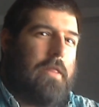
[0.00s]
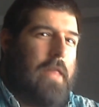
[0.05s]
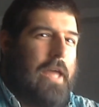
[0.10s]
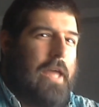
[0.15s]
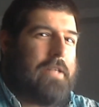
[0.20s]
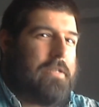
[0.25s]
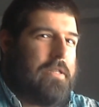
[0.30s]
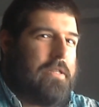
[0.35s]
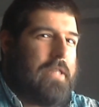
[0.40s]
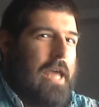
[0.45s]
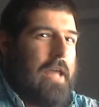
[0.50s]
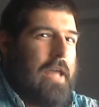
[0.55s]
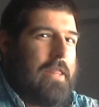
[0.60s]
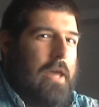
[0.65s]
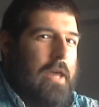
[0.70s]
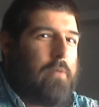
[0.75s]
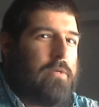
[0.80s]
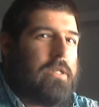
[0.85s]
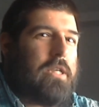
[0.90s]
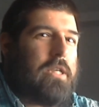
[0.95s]
Right. That's
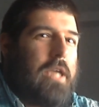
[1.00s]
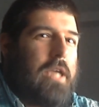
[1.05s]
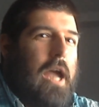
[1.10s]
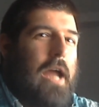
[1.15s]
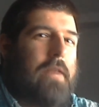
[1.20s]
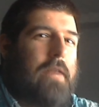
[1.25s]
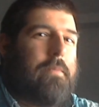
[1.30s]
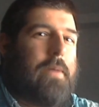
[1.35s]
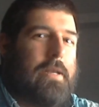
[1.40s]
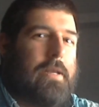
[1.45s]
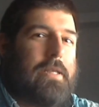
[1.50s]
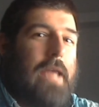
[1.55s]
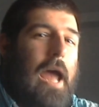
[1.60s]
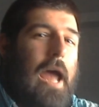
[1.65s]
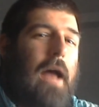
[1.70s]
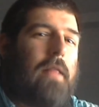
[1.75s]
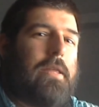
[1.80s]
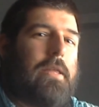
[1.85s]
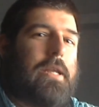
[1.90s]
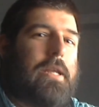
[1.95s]
that. That was the kind of
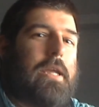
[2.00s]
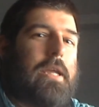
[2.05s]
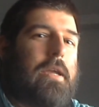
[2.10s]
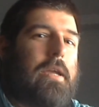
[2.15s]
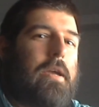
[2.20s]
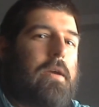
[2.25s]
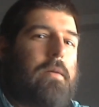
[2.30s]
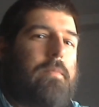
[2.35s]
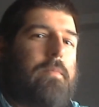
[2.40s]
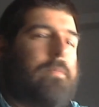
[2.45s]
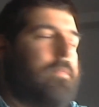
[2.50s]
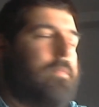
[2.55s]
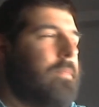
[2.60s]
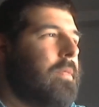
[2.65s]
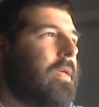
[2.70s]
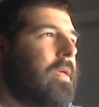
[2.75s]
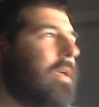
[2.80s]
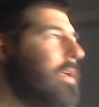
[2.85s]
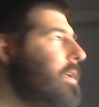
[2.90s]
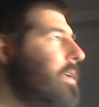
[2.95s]
mentality.
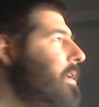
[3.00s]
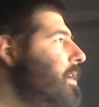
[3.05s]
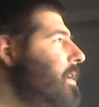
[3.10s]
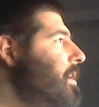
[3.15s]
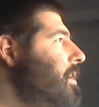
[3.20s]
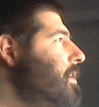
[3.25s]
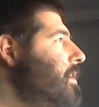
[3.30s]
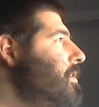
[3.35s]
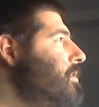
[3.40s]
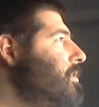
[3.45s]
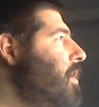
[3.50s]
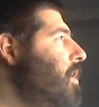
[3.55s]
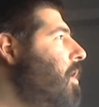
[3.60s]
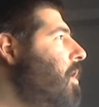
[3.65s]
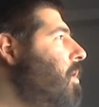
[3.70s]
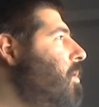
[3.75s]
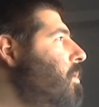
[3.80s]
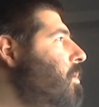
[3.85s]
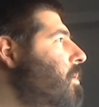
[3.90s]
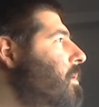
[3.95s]

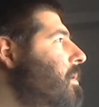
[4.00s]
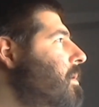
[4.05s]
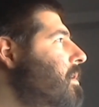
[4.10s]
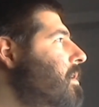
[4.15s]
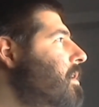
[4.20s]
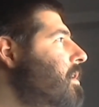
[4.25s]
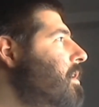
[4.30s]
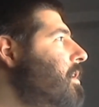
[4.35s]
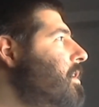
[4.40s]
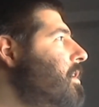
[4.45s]
So